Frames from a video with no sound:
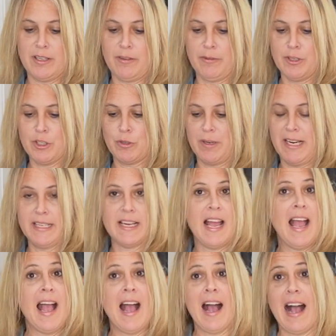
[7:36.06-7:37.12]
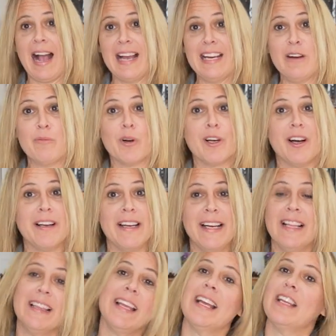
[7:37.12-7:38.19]
the retreat. I didn't work on
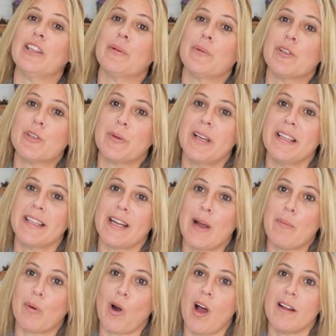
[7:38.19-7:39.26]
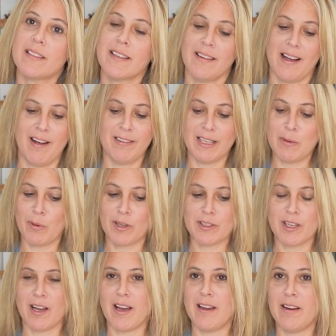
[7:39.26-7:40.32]
anything at the retreat that I brought. I only worked
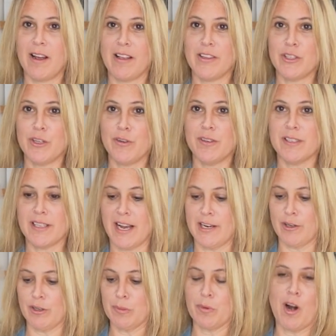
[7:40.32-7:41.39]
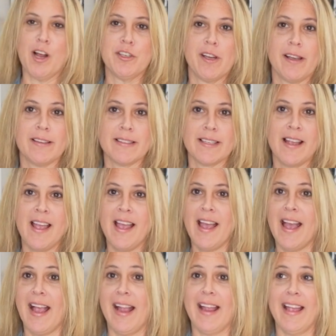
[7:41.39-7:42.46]
on the 2 designers' projects,
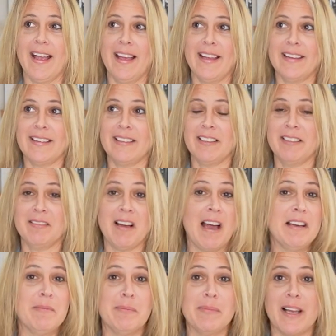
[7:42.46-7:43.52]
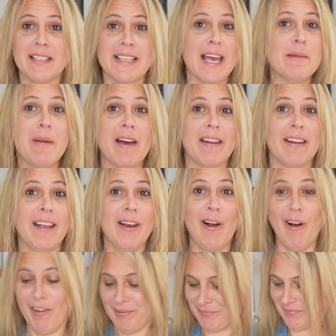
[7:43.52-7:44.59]
and I'm not sad about it at
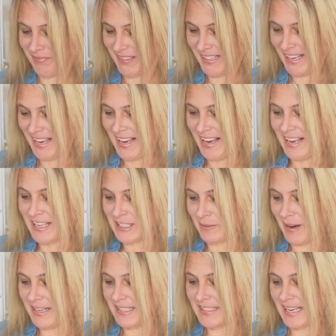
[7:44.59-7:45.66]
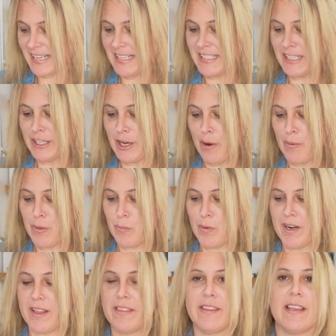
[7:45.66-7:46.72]
all. So I decided to go with
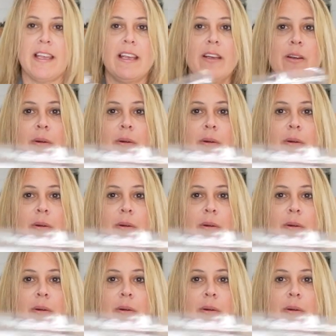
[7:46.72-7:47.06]
one of the